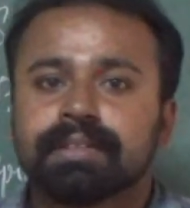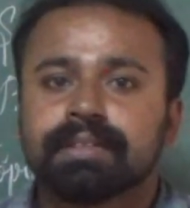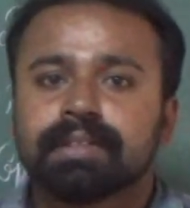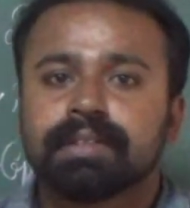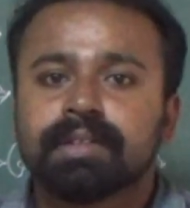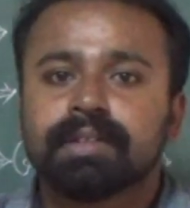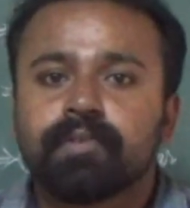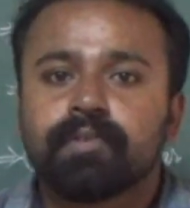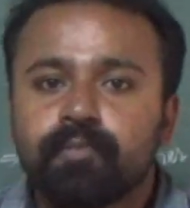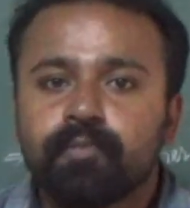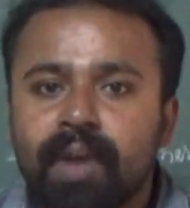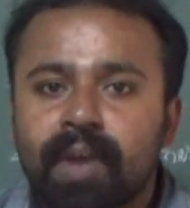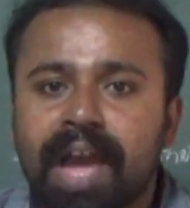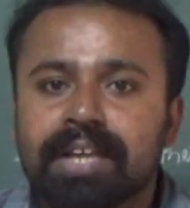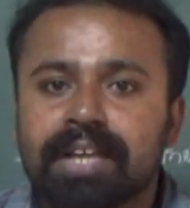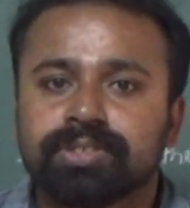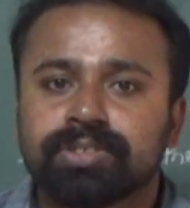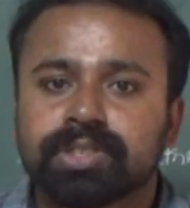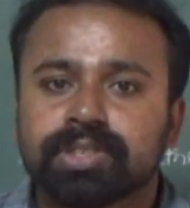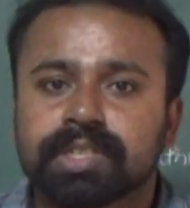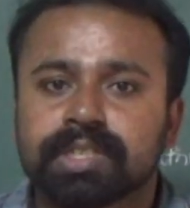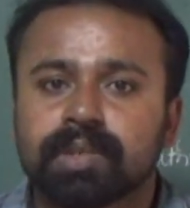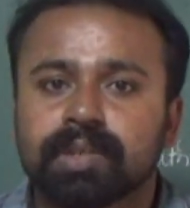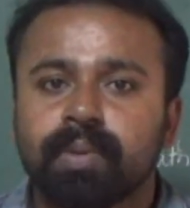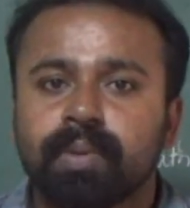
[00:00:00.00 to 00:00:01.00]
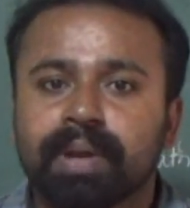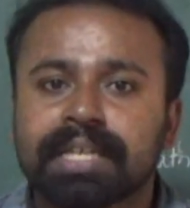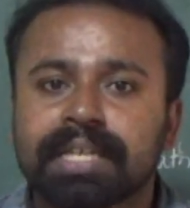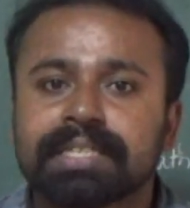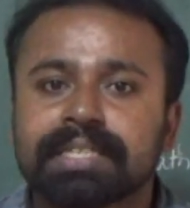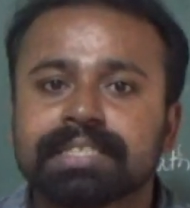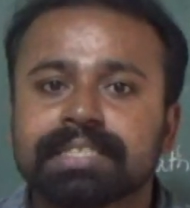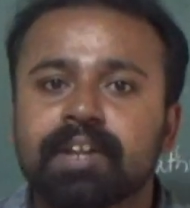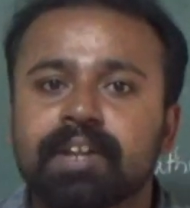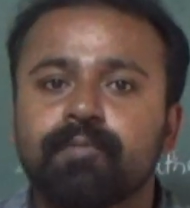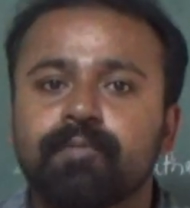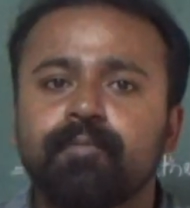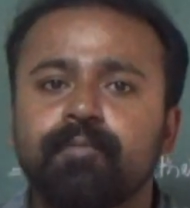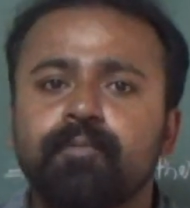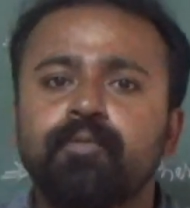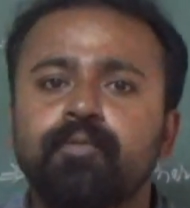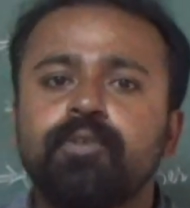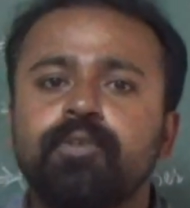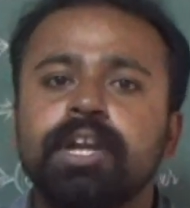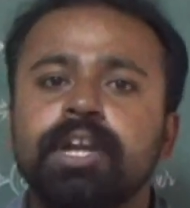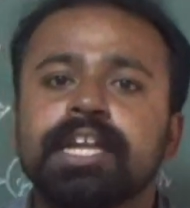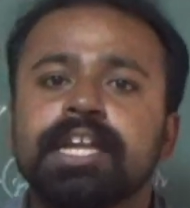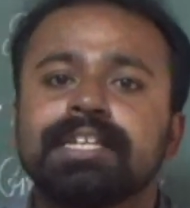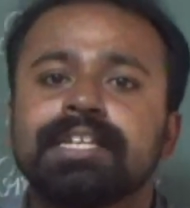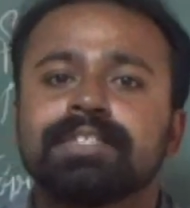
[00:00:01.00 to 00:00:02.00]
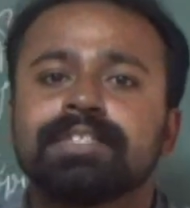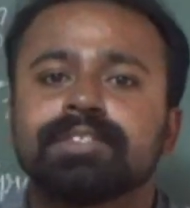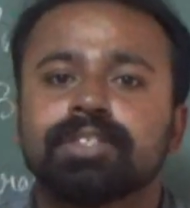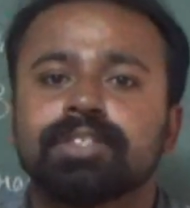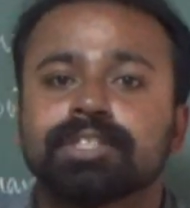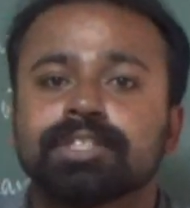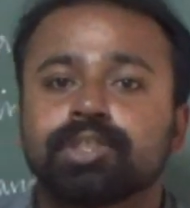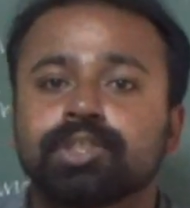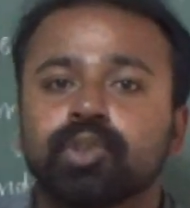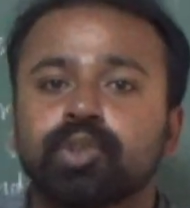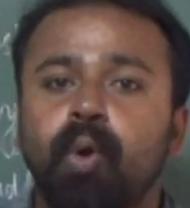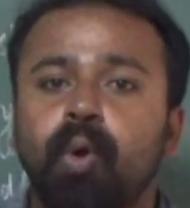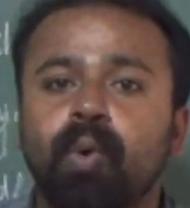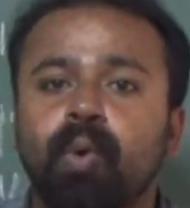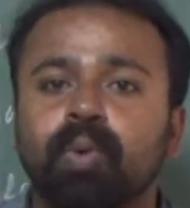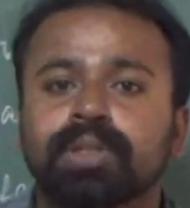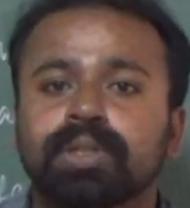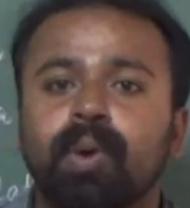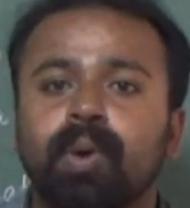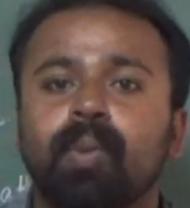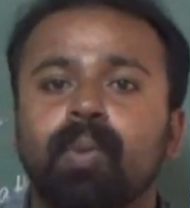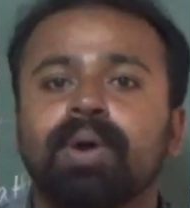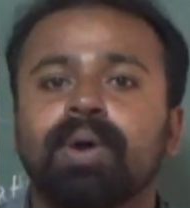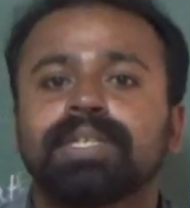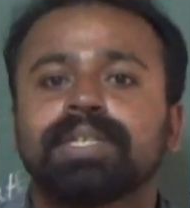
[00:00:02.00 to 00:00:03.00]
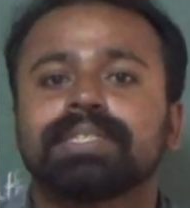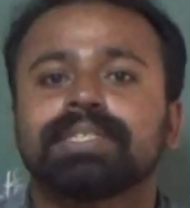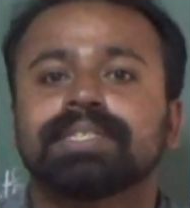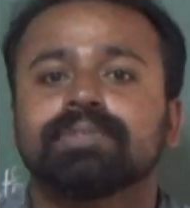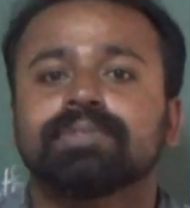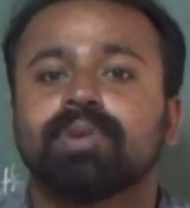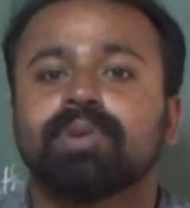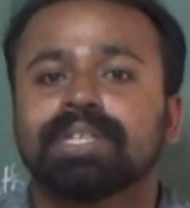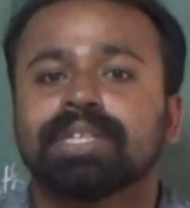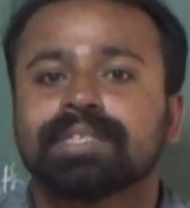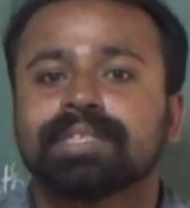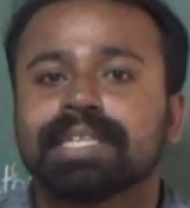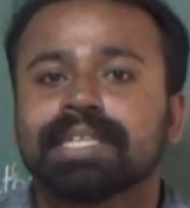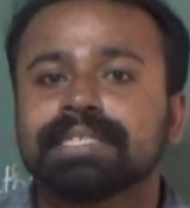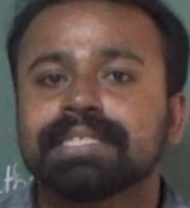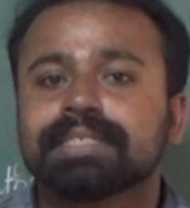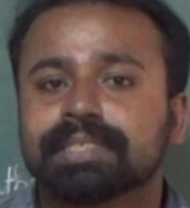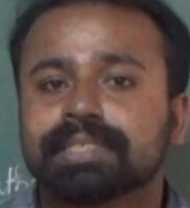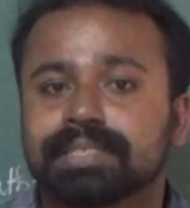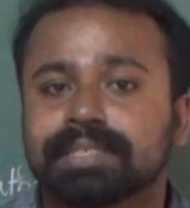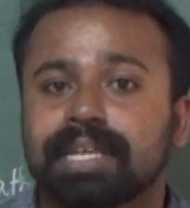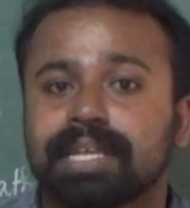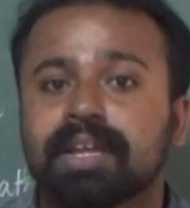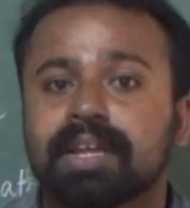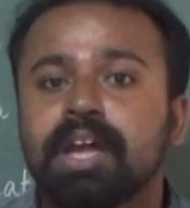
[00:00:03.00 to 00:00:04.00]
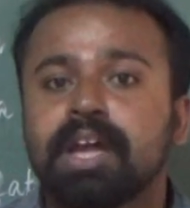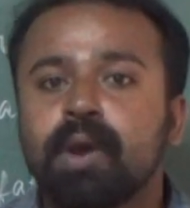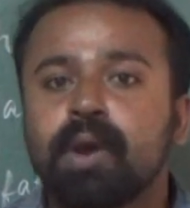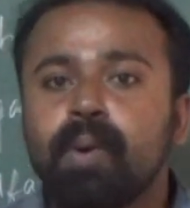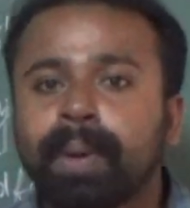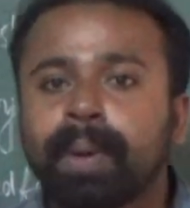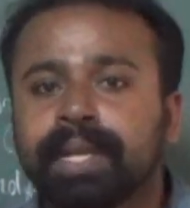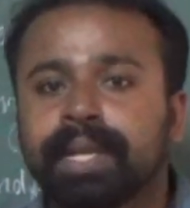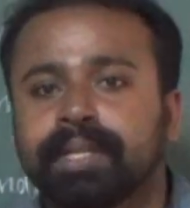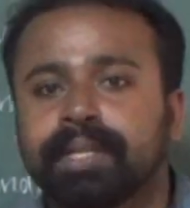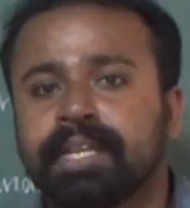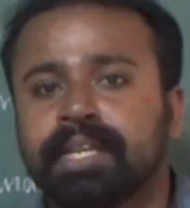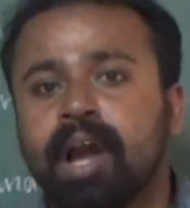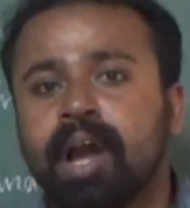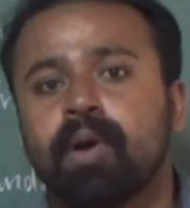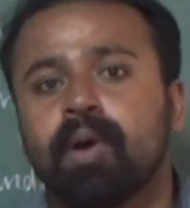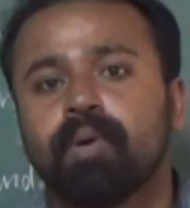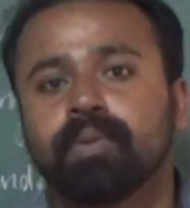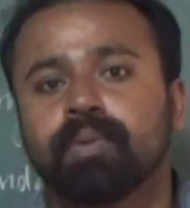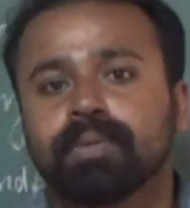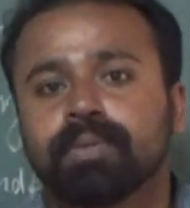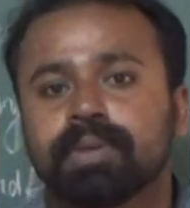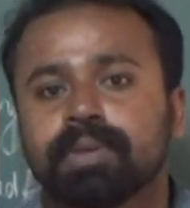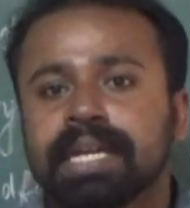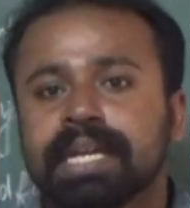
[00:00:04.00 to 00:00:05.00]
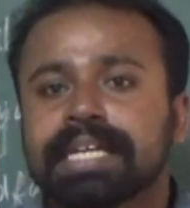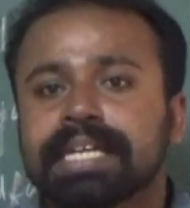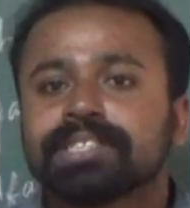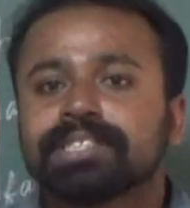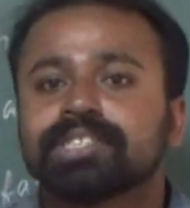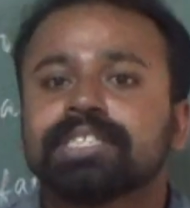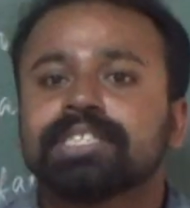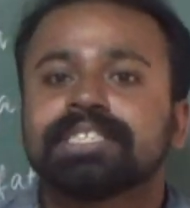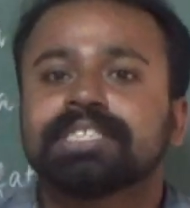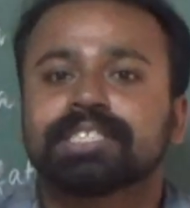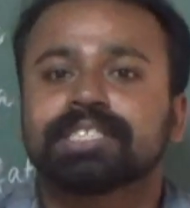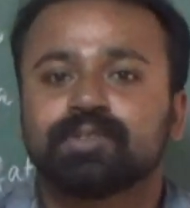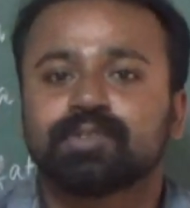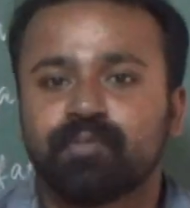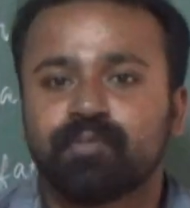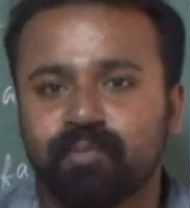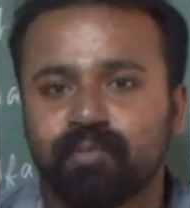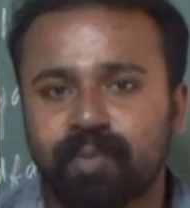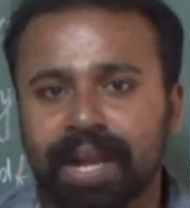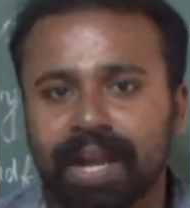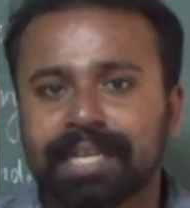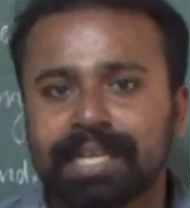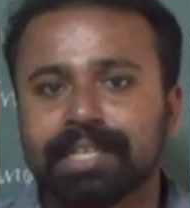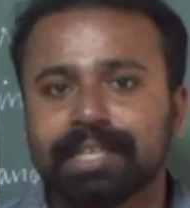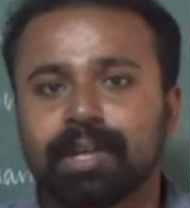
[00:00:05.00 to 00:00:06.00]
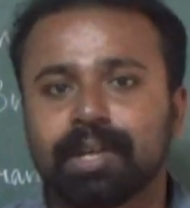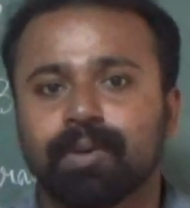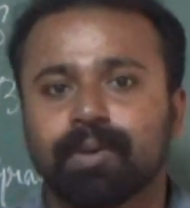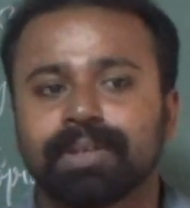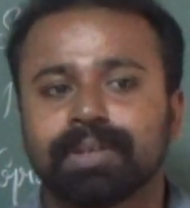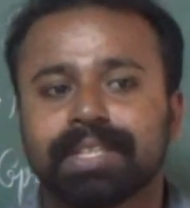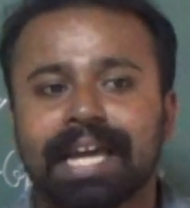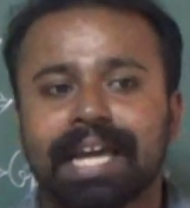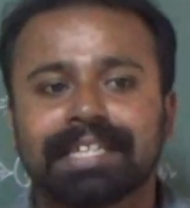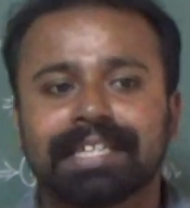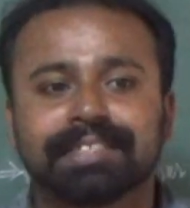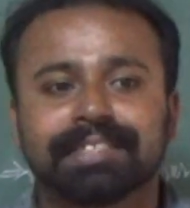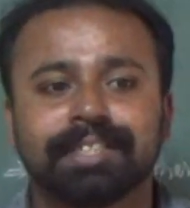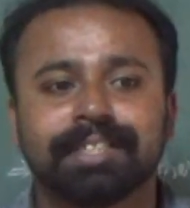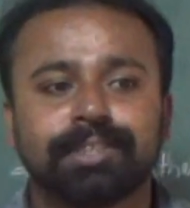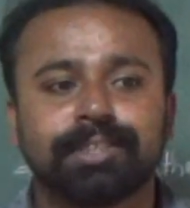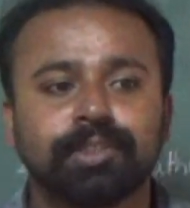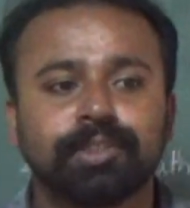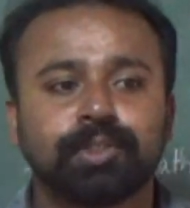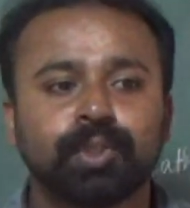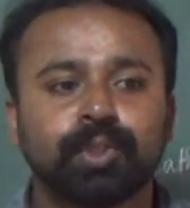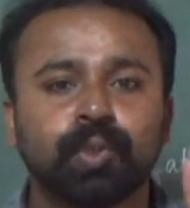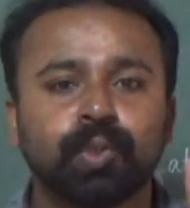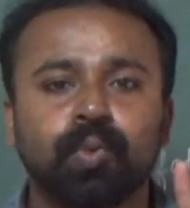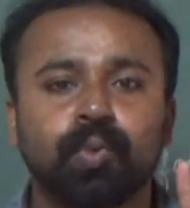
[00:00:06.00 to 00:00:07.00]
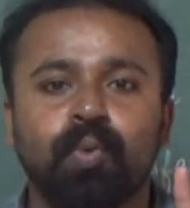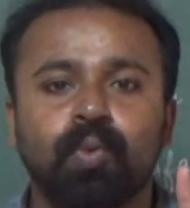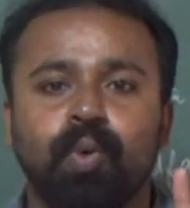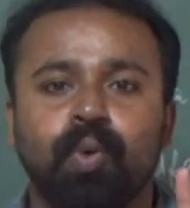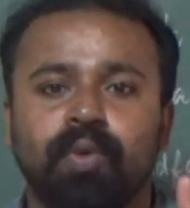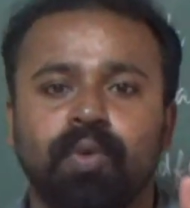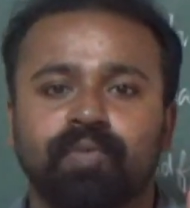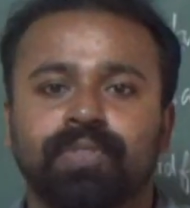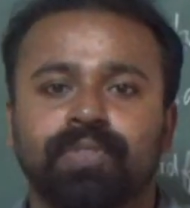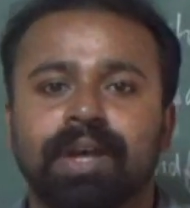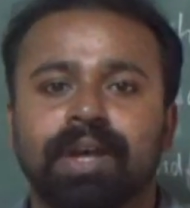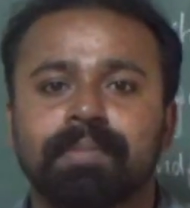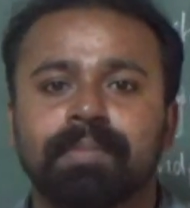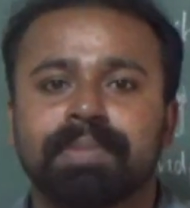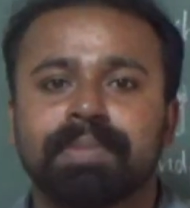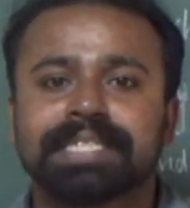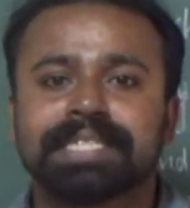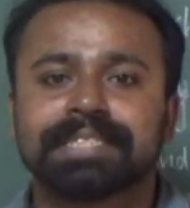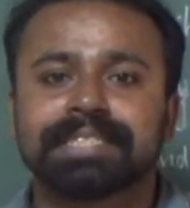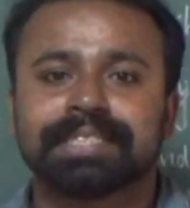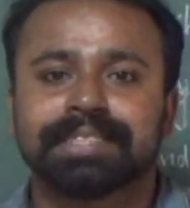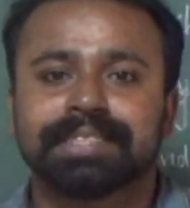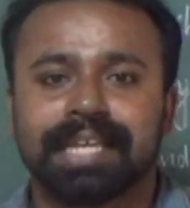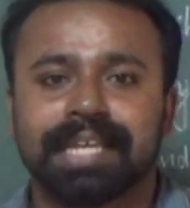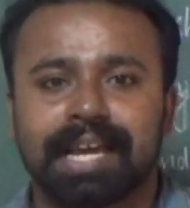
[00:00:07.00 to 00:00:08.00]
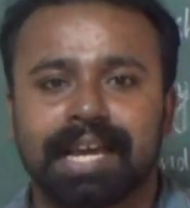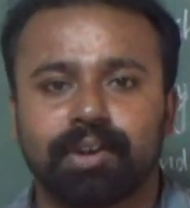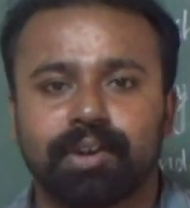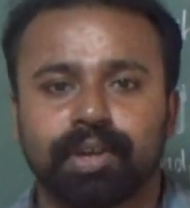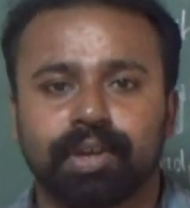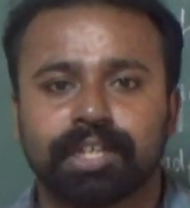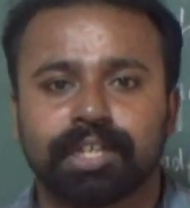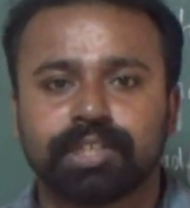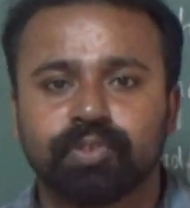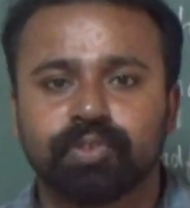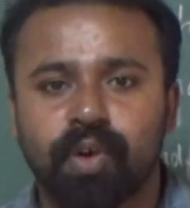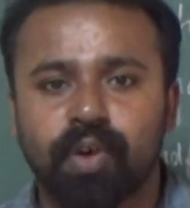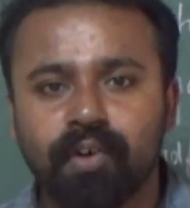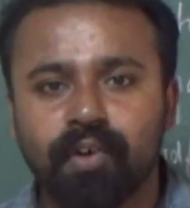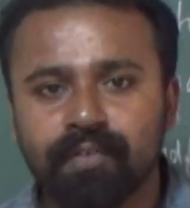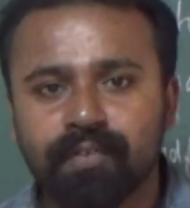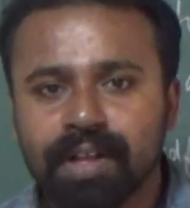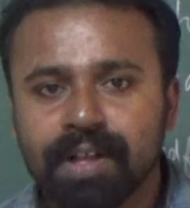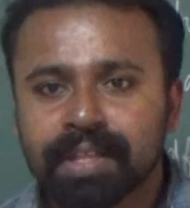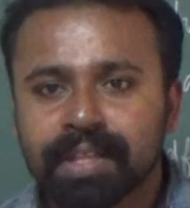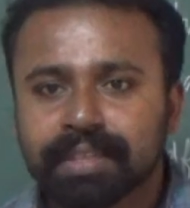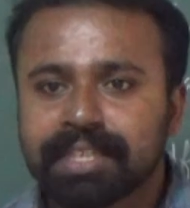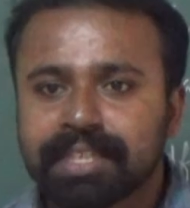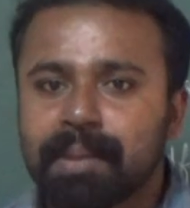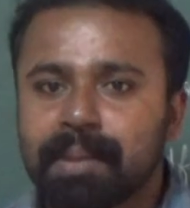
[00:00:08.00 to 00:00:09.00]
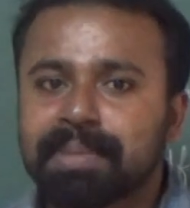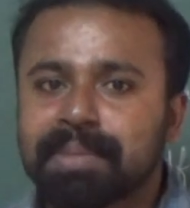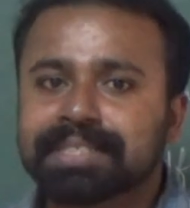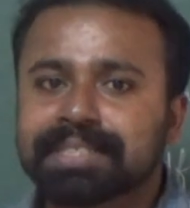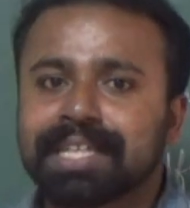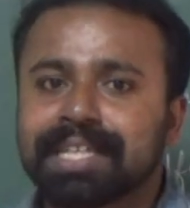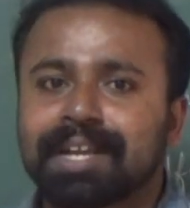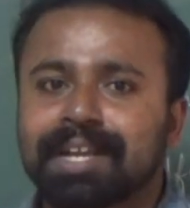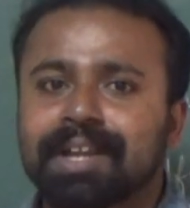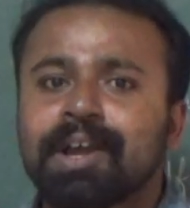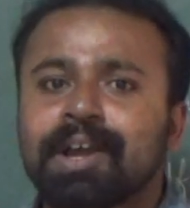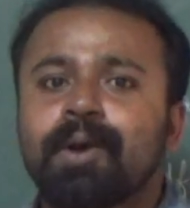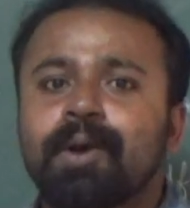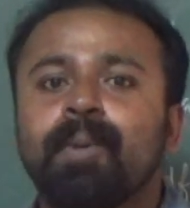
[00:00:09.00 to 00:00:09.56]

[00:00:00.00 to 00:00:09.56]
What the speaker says: flashing. Okay, this is fully the shown the what are the things is there. Okay, now she just find out there is a two of them is there. Okay, two of them is there.